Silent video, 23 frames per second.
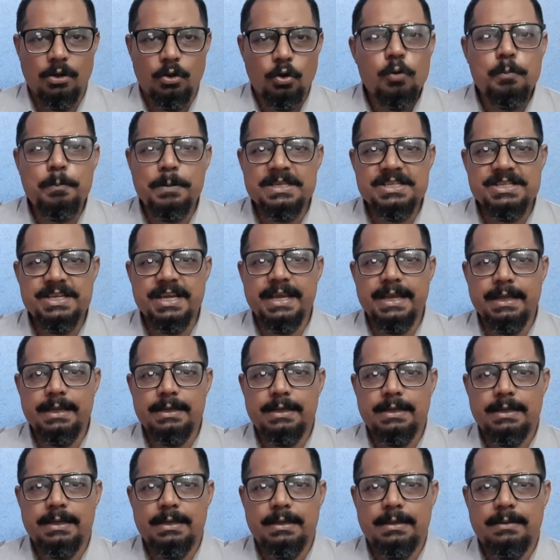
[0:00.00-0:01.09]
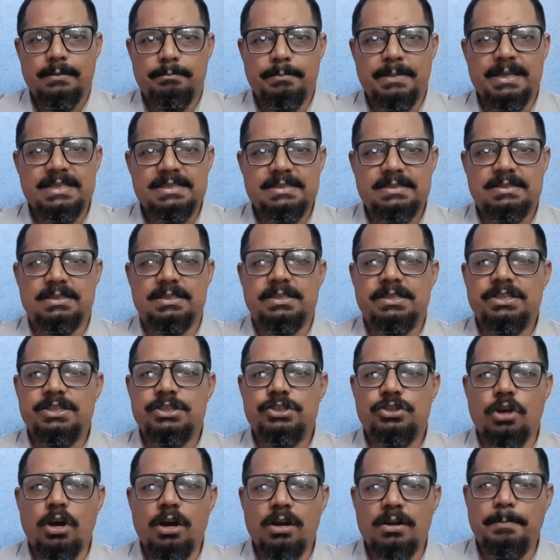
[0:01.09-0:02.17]
Upachaya means
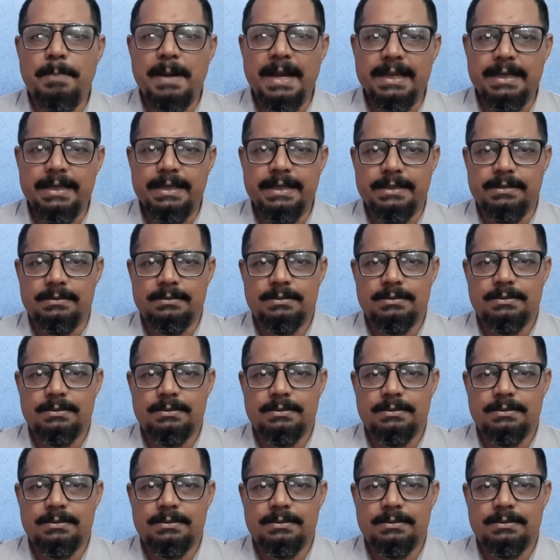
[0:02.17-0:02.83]
stockpiling,